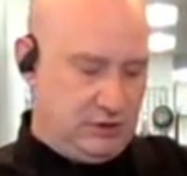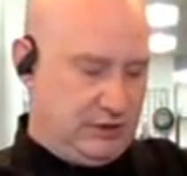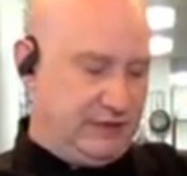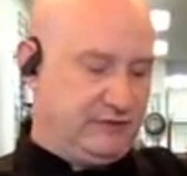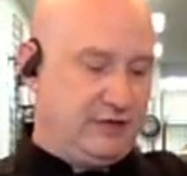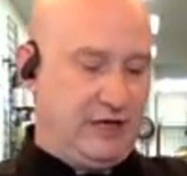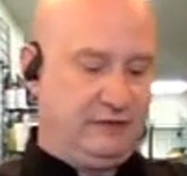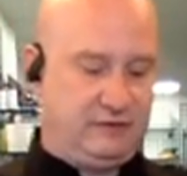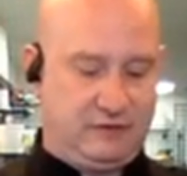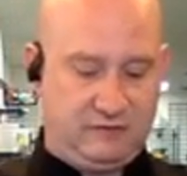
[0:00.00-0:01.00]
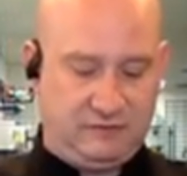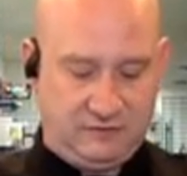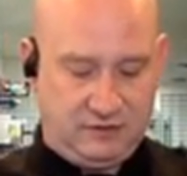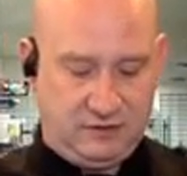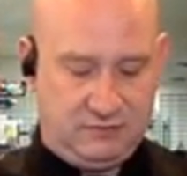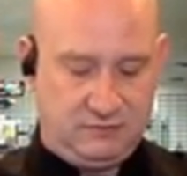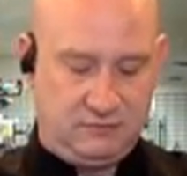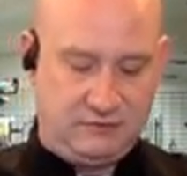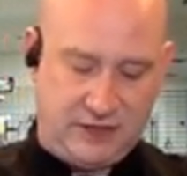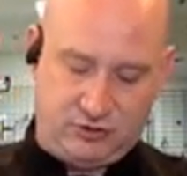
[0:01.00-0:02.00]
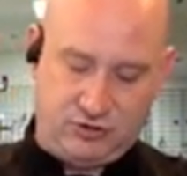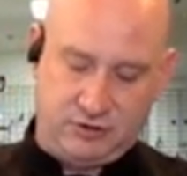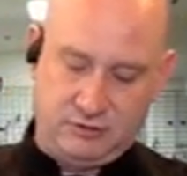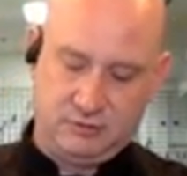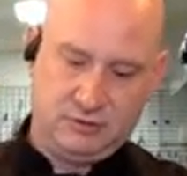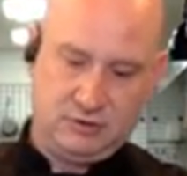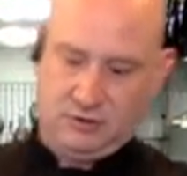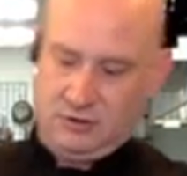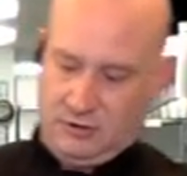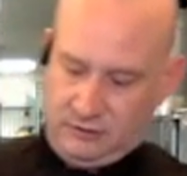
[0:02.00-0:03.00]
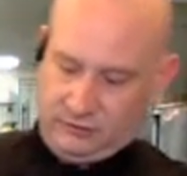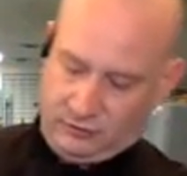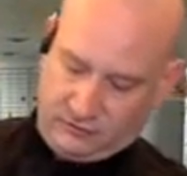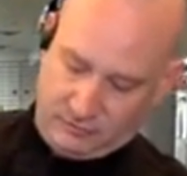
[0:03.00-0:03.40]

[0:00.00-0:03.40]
That's a nice, consistent texture. So just